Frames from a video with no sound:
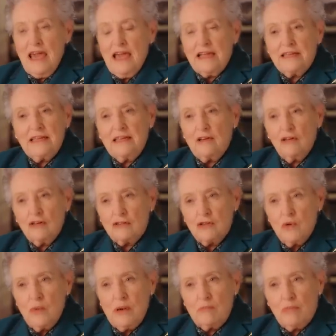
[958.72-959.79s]
It didn't look
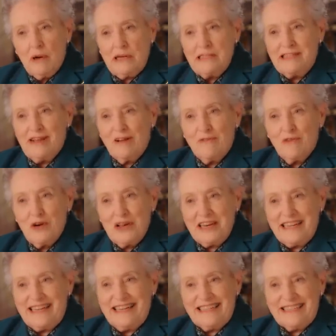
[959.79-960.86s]
too impressive,
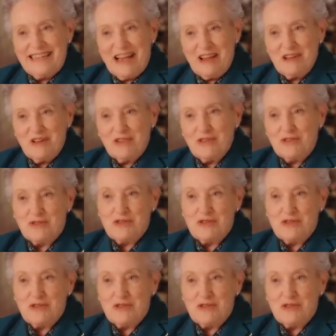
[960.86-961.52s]
really, to tell you the